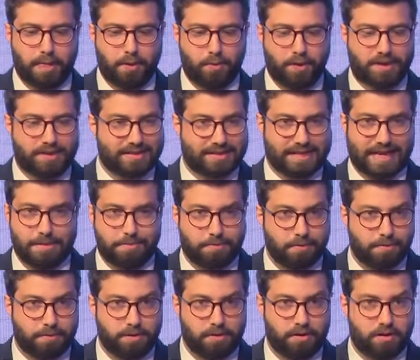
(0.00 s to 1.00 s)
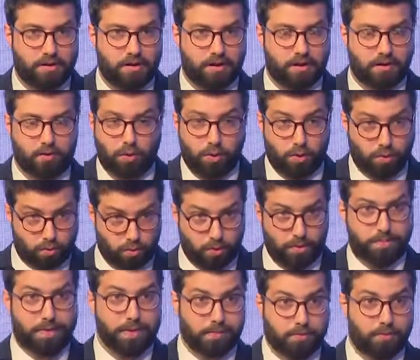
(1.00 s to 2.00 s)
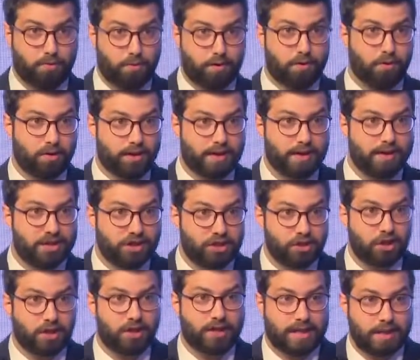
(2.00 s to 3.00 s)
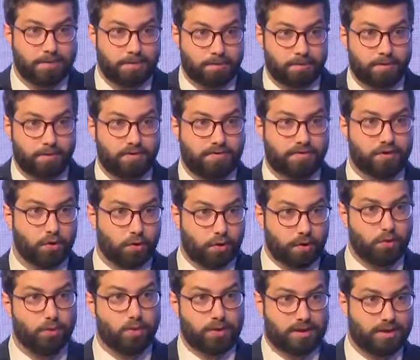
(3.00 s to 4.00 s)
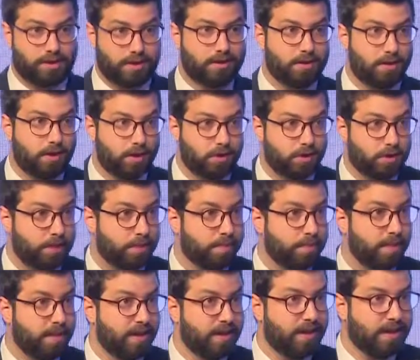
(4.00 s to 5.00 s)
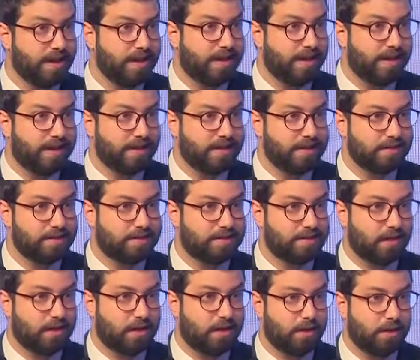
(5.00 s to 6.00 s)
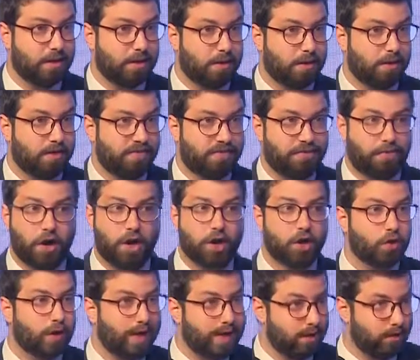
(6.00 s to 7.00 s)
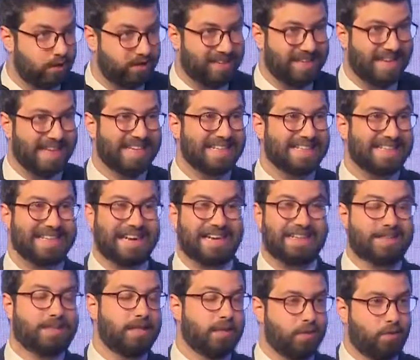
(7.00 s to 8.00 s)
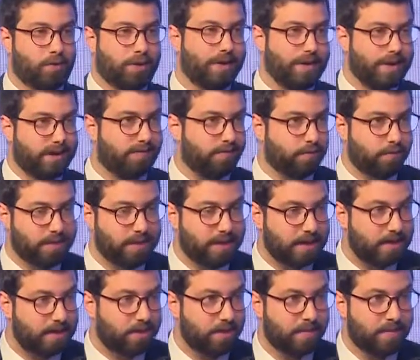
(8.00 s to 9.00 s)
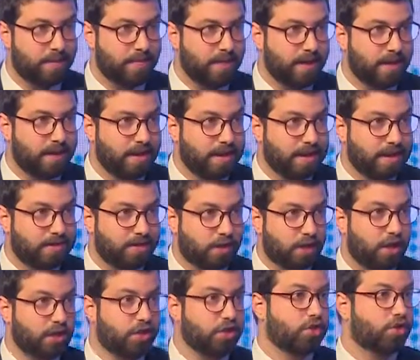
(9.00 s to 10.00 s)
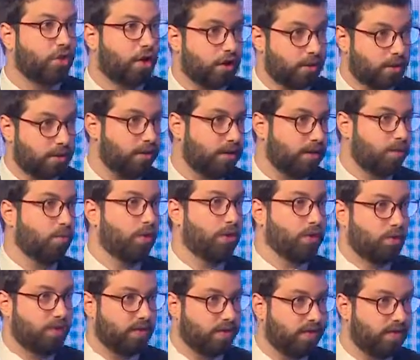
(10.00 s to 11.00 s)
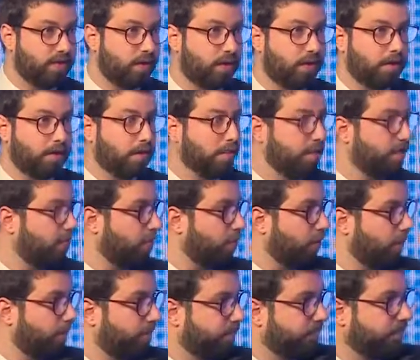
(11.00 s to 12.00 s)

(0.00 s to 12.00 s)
what organizations are capable of doing with the technology is far greater. The insight that you can get from data is a lot stronger than what you could have done before.